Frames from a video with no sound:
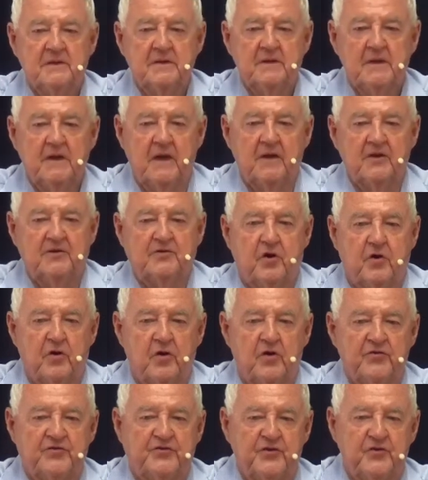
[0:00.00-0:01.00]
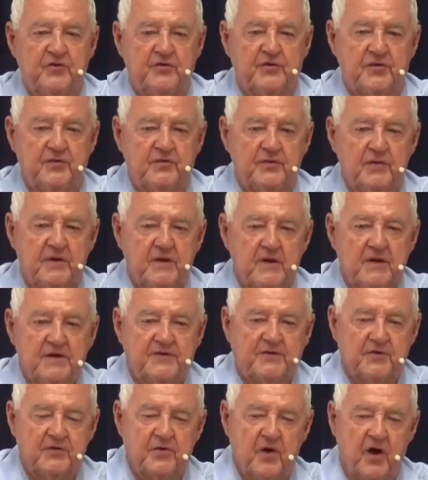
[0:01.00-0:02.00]
It'll cause you to,
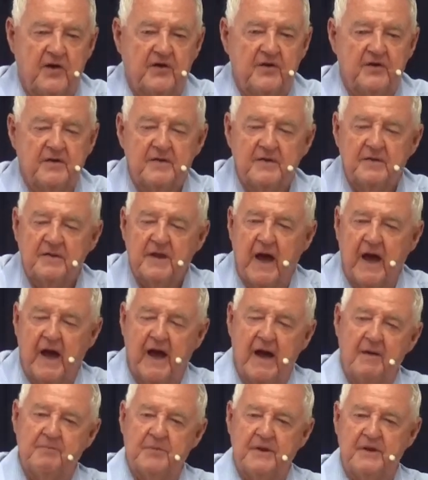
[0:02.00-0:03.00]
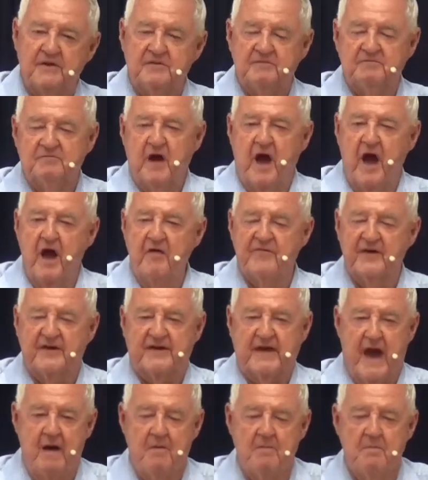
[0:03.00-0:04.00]
to not uh, be
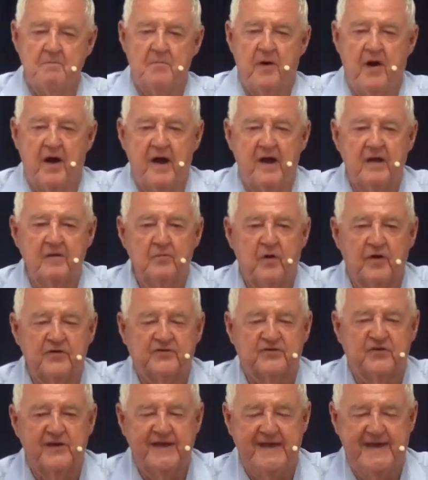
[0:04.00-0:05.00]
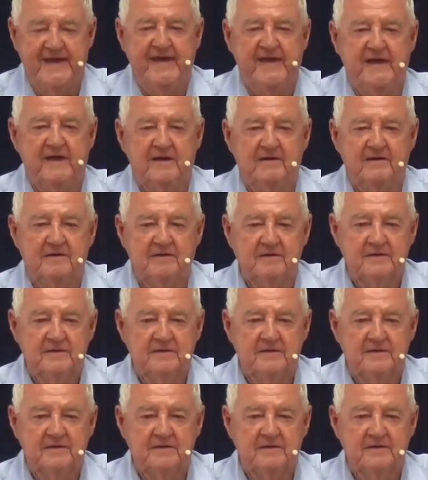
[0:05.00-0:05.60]
overcome by what you hear